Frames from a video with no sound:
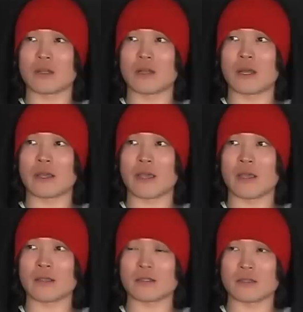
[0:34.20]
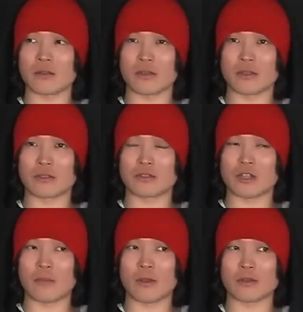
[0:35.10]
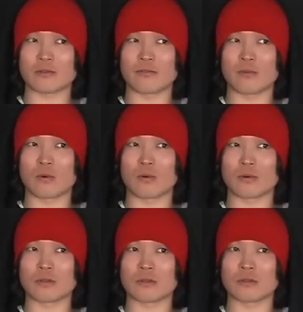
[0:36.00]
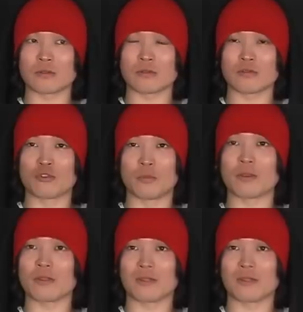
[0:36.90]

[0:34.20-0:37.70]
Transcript: I had studied Japanese for 2 months.